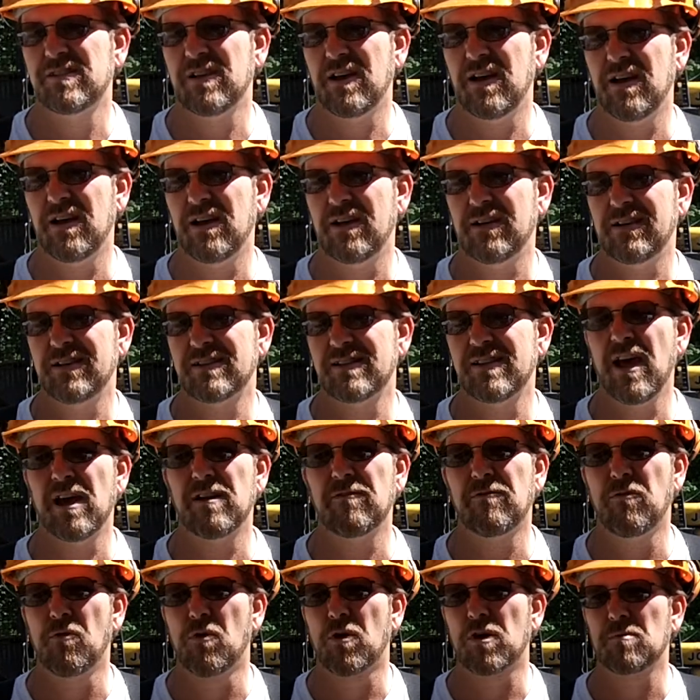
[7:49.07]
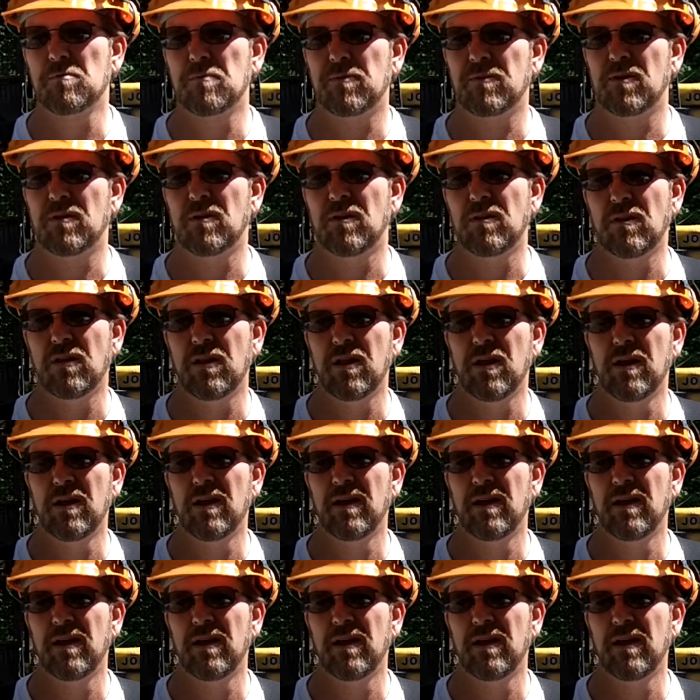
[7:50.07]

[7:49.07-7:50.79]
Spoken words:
it's not affordable,